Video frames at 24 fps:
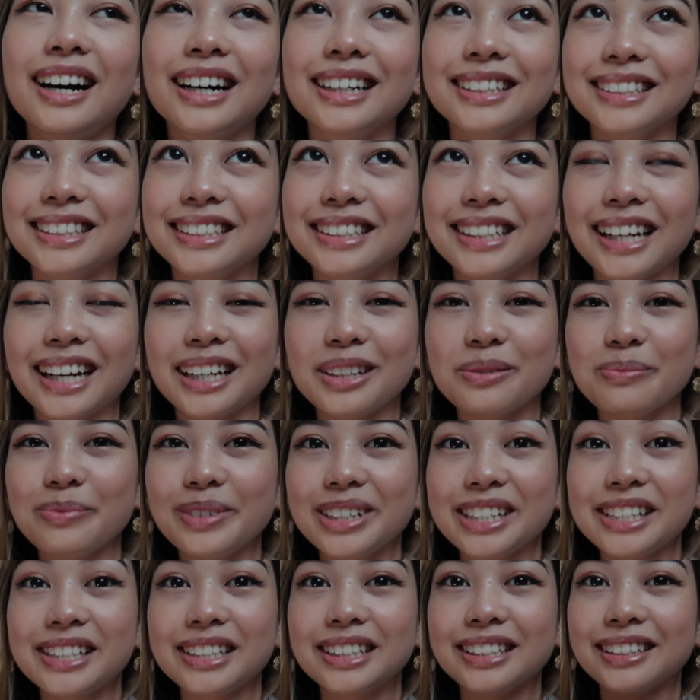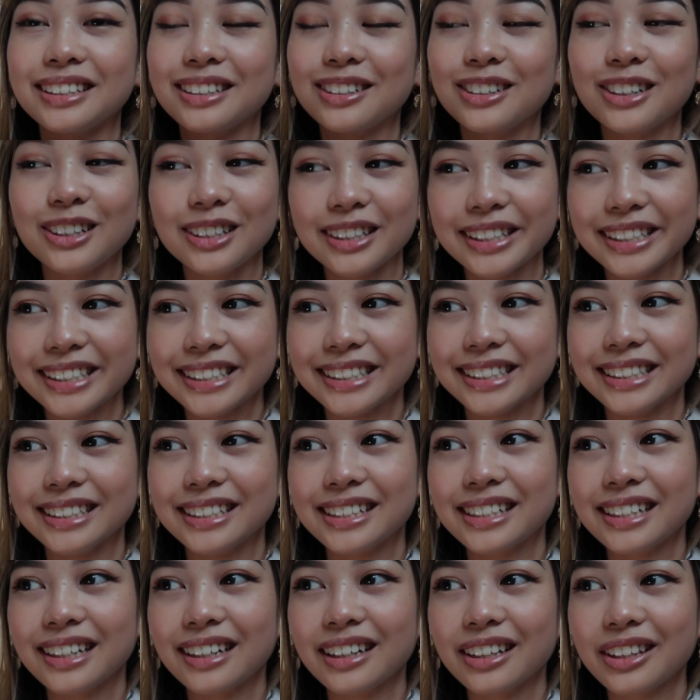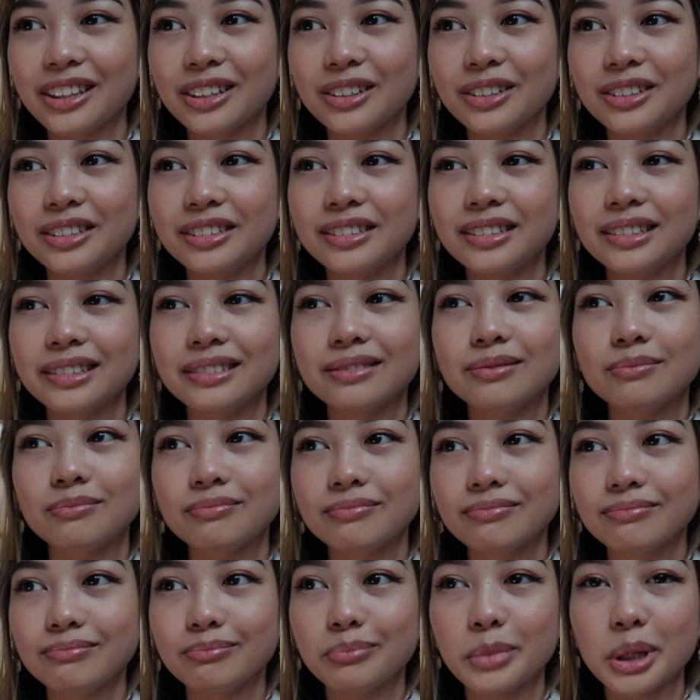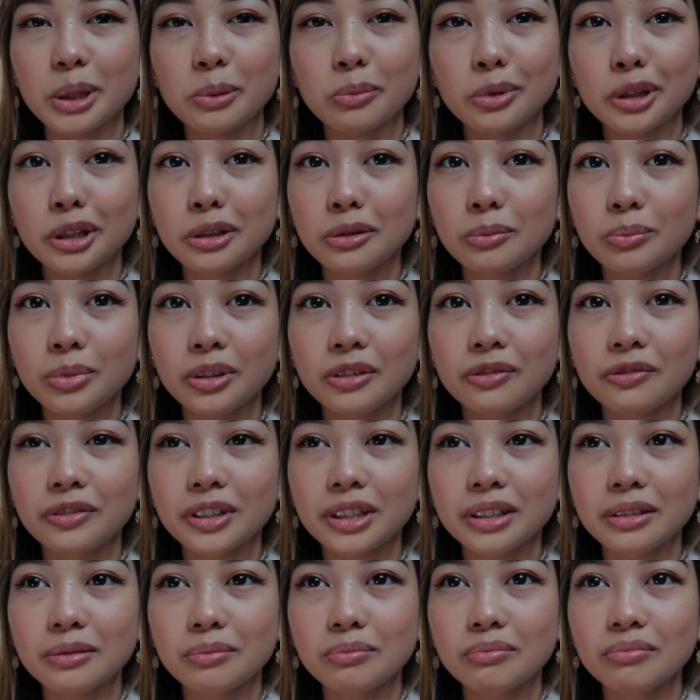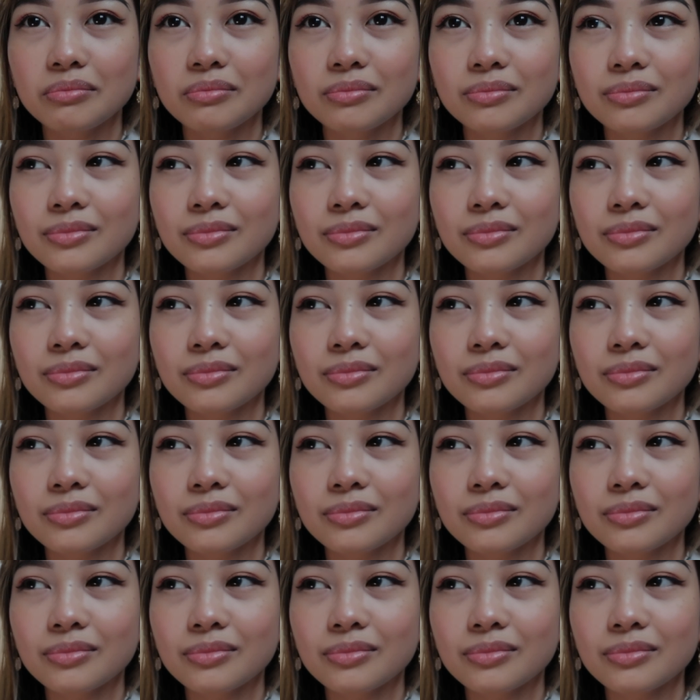I did animation in college, I thought maybe it'll be fun.